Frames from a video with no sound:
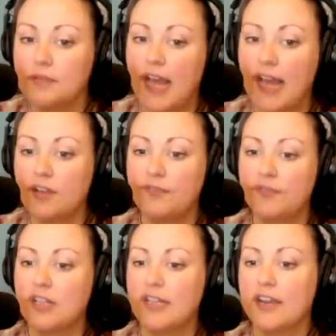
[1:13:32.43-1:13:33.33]
lack
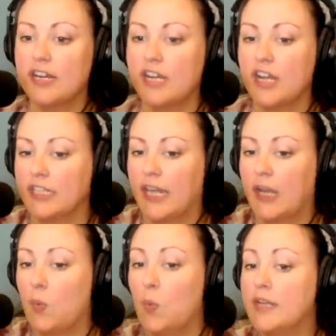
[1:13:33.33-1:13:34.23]
of clarity on
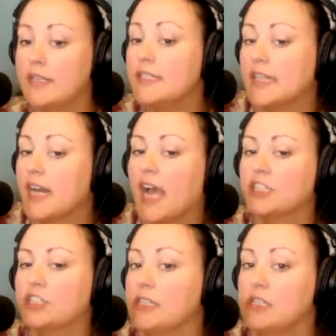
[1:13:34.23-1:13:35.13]
like what does it
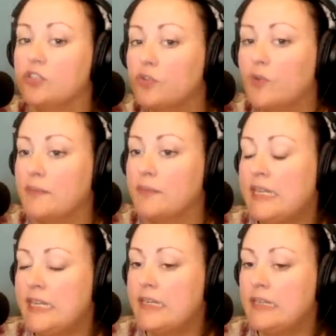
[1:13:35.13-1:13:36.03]
actually do and
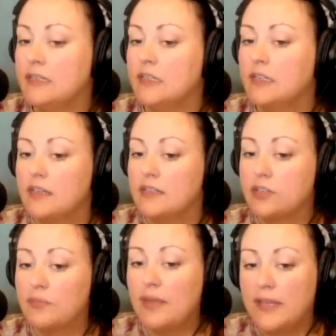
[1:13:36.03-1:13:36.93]
mean.
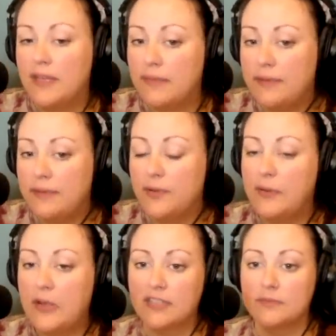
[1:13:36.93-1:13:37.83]
So maybe maybe we
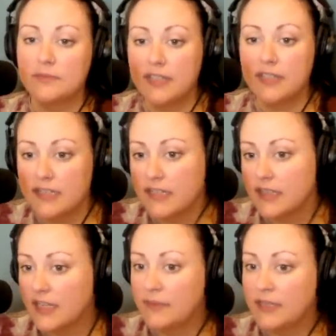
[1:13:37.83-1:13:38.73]
will get some studies
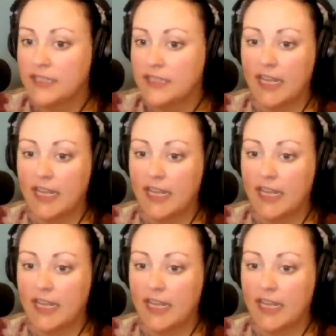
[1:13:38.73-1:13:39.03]
in the coming